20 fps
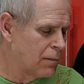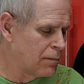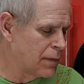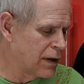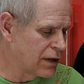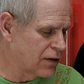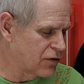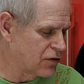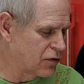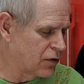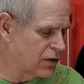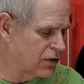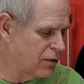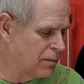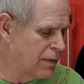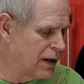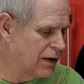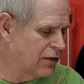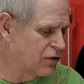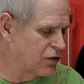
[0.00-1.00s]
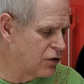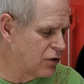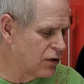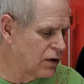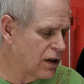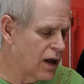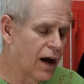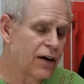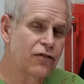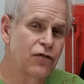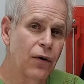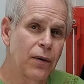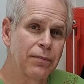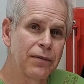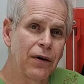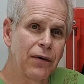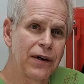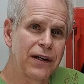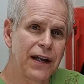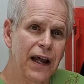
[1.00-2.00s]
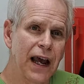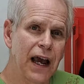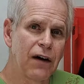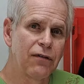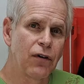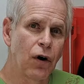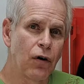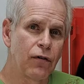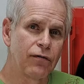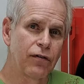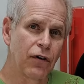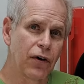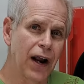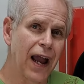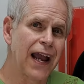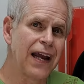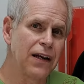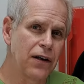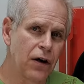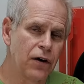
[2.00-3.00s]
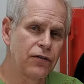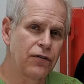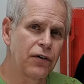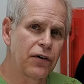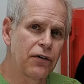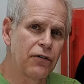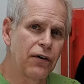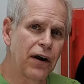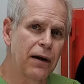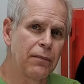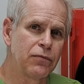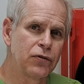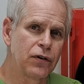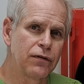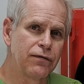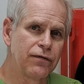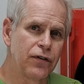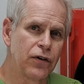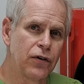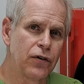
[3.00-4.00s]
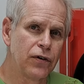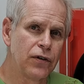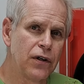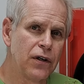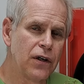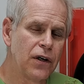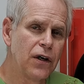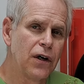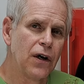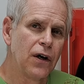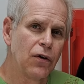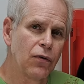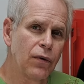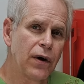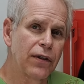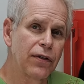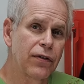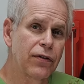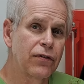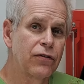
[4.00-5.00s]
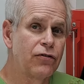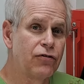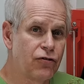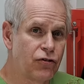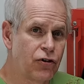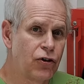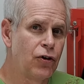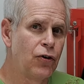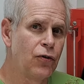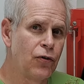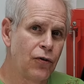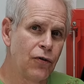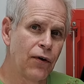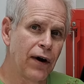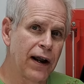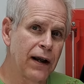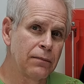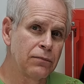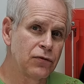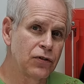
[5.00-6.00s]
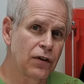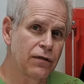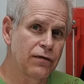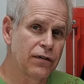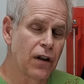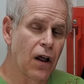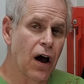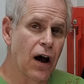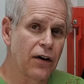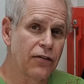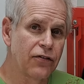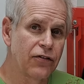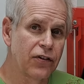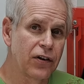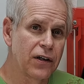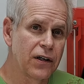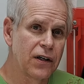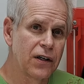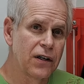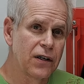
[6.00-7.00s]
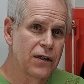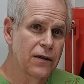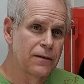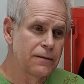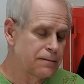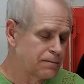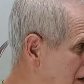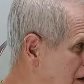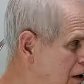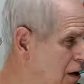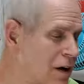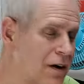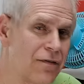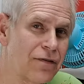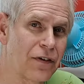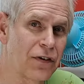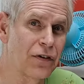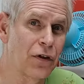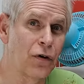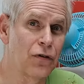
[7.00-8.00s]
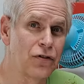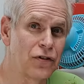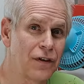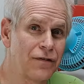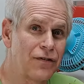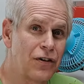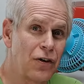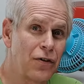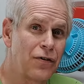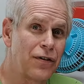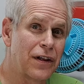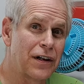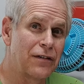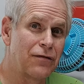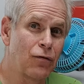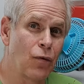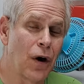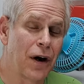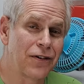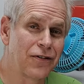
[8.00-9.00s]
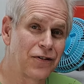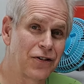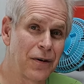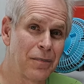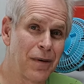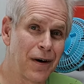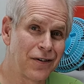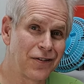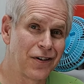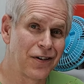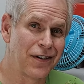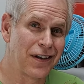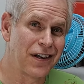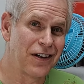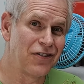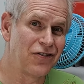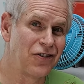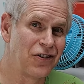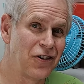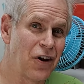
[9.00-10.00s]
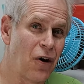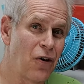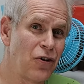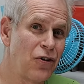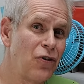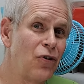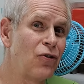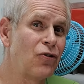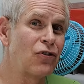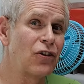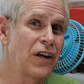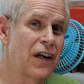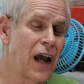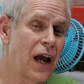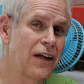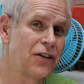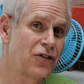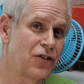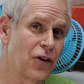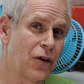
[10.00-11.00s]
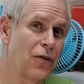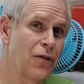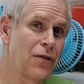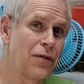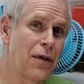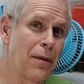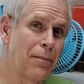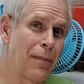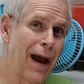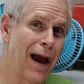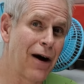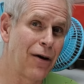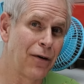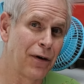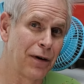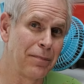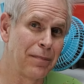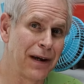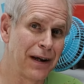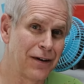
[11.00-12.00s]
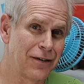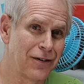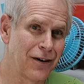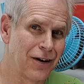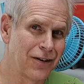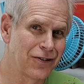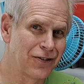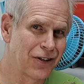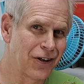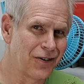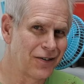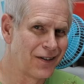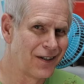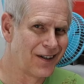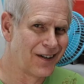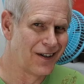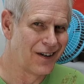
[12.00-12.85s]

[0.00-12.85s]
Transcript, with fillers: But it's, so it's minuscule loss, so I'm going to have over eight hundred grams of food with two grams of loss. For those of you that have watched a bunch of these, you know usually I show the power meter also.